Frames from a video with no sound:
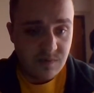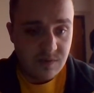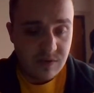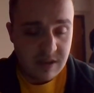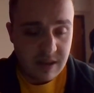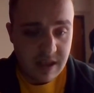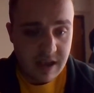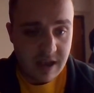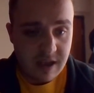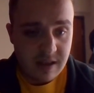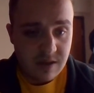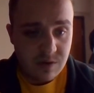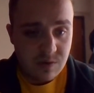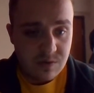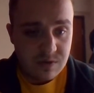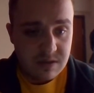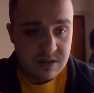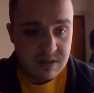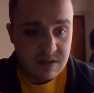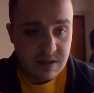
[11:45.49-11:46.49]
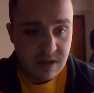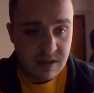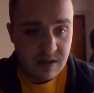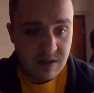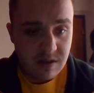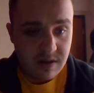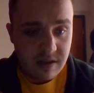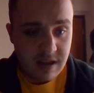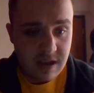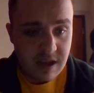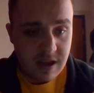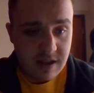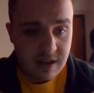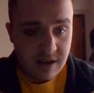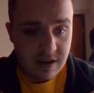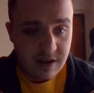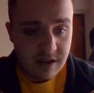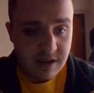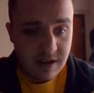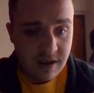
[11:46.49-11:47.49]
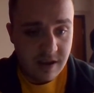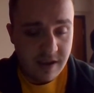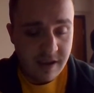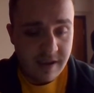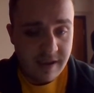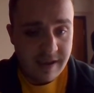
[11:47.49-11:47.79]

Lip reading: with that news, and he had a good